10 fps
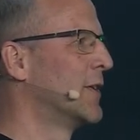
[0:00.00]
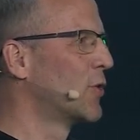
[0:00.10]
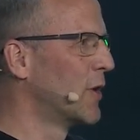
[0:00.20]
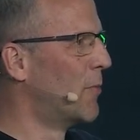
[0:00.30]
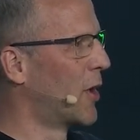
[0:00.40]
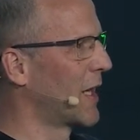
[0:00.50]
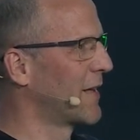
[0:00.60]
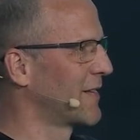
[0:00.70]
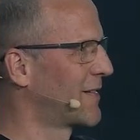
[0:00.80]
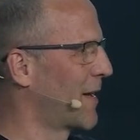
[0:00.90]
to the model
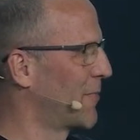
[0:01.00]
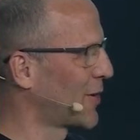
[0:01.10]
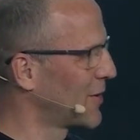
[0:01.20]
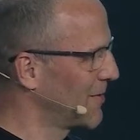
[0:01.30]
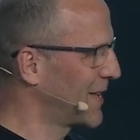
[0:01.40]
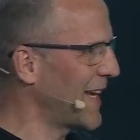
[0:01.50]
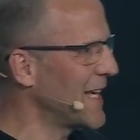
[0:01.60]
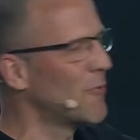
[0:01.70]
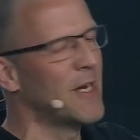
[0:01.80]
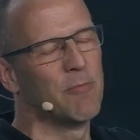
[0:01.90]
as an example. So it's
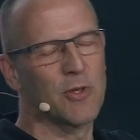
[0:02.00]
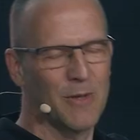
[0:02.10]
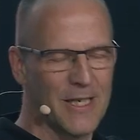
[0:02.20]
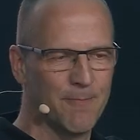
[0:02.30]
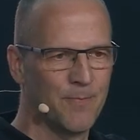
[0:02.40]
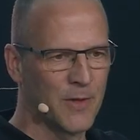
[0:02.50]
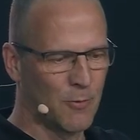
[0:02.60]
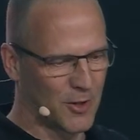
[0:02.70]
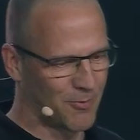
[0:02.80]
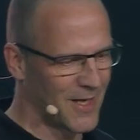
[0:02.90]
anywhere in between
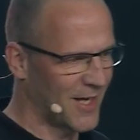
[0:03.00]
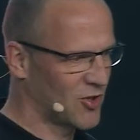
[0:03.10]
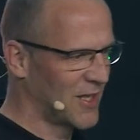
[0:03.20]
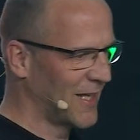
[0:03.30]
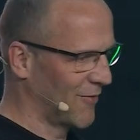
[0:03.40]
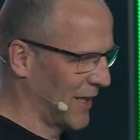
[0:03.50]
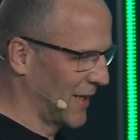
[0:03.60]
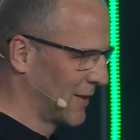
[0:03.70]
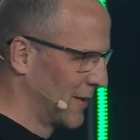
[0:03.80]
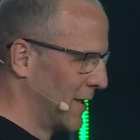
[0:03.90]
what we're actually giving
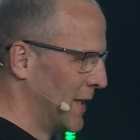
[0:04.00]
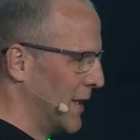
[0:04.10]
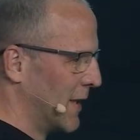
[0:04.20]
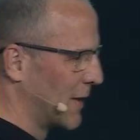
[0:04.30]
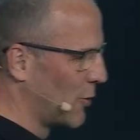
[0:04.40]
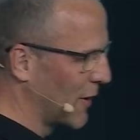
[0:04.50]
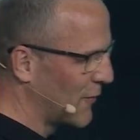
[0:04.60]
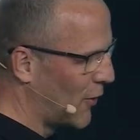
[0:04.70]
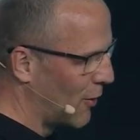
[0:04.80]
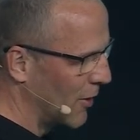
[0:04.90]
it going
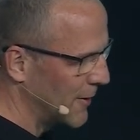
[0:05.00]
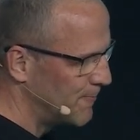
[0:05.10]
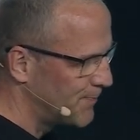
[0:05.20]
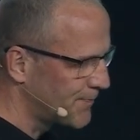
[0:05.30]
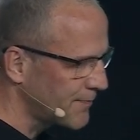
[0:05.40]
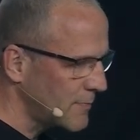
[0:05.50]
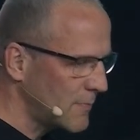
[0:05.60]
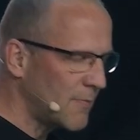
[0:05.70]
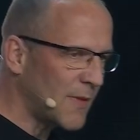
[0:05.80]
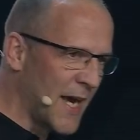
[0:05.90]
forward.
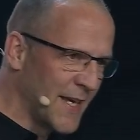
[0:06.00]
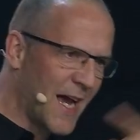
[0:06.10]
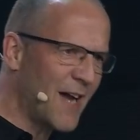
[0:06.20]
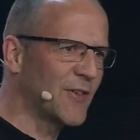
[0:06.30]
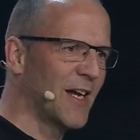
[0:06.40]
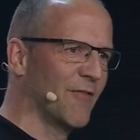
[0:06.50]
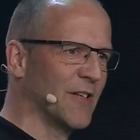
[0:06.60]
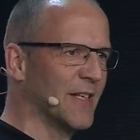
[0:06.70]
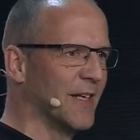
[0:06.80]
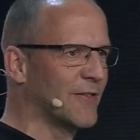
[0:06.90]
And after
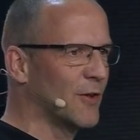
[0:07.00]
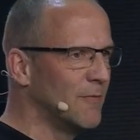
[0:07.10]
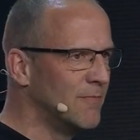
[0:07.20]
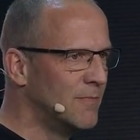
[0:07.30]
having done so,